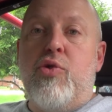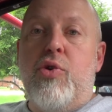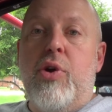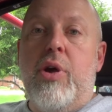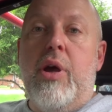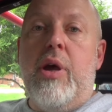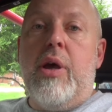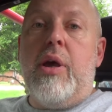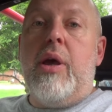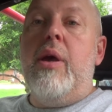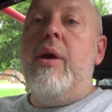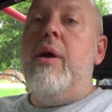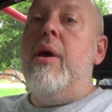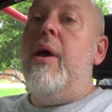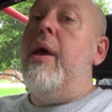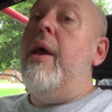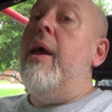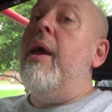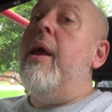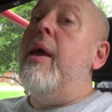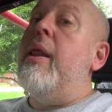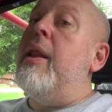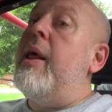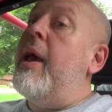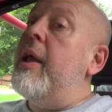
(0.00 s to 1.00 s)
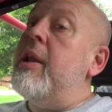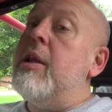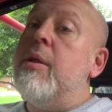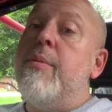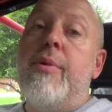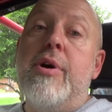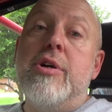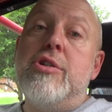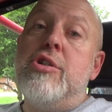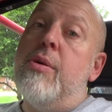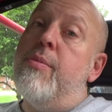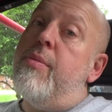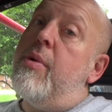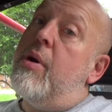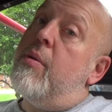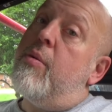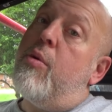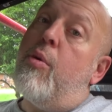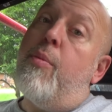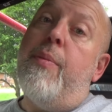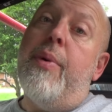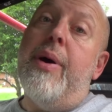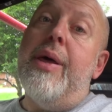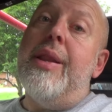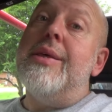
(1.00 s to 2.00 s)
rig, and I hate to bust your
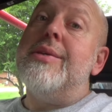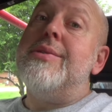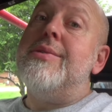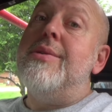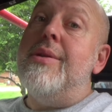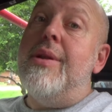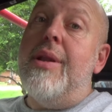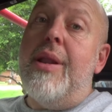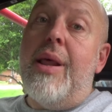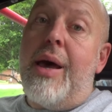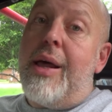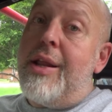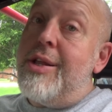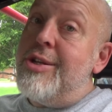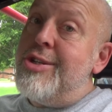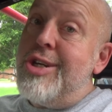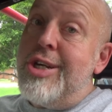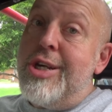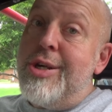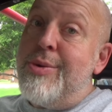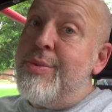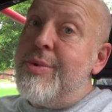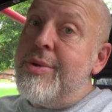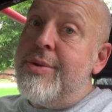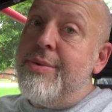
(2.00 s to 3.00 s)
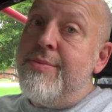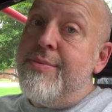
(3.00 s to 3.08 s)
bubble, but it's not a Jeep.